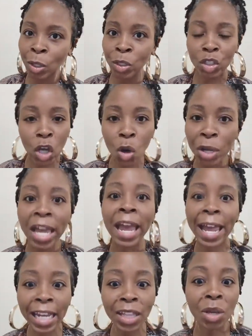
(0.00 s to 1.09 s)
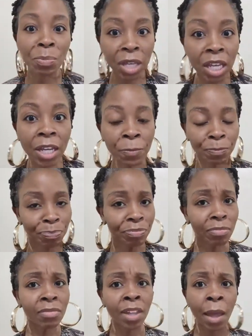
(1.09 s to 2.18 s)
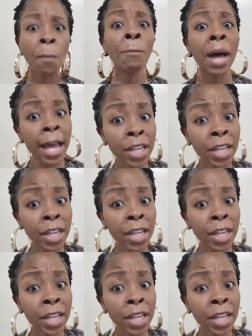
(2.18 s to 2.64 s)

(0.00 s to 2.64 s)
So it had to be my